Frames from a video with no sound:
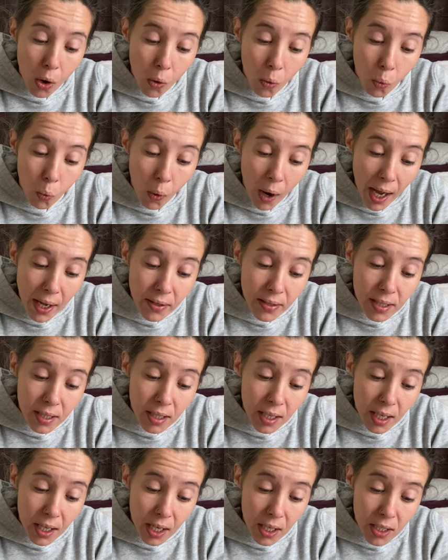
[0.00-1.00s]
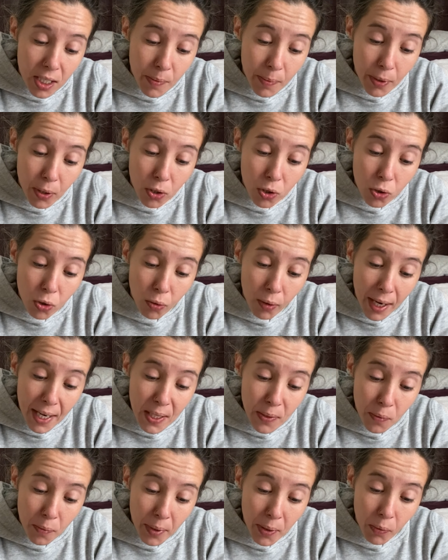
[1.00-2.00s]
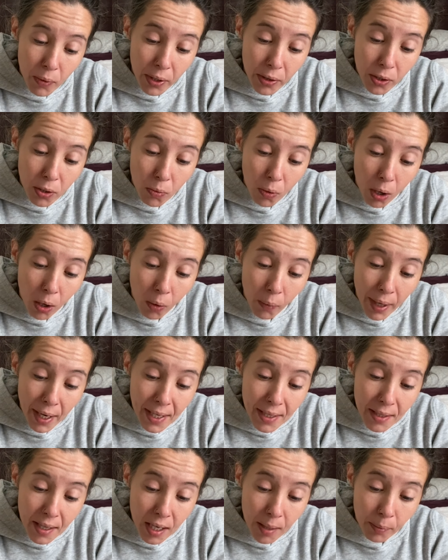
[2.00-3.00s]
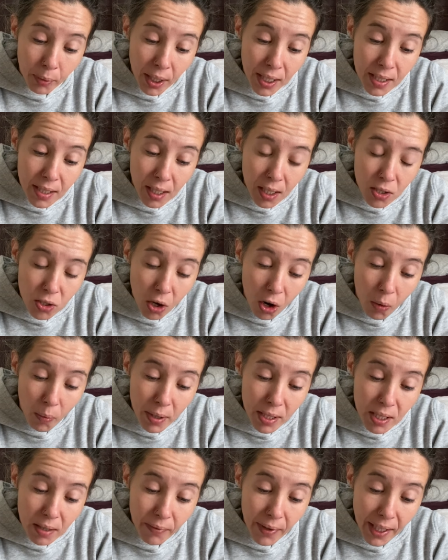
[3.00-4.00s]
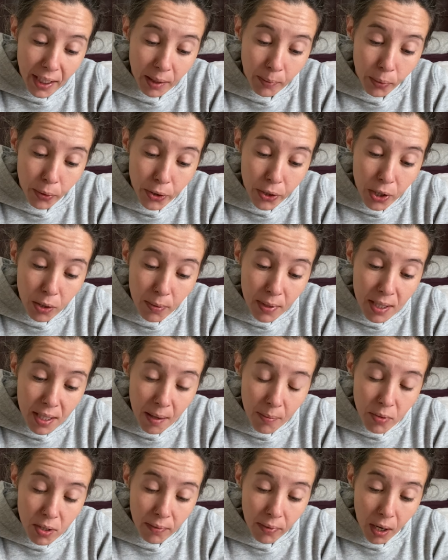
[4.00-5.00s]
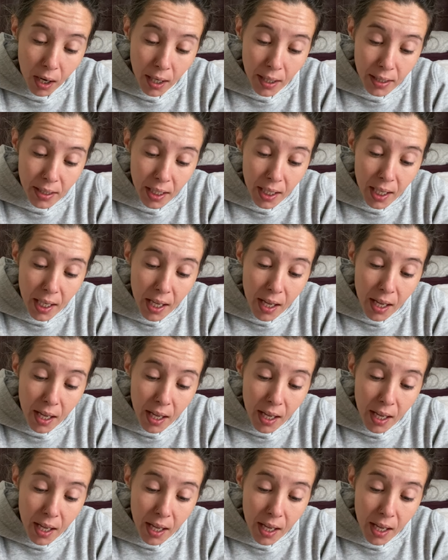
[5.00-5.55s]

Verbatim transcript: Whilst Spiritual grace will be with you always, and a blessing is always available to the receptive heart.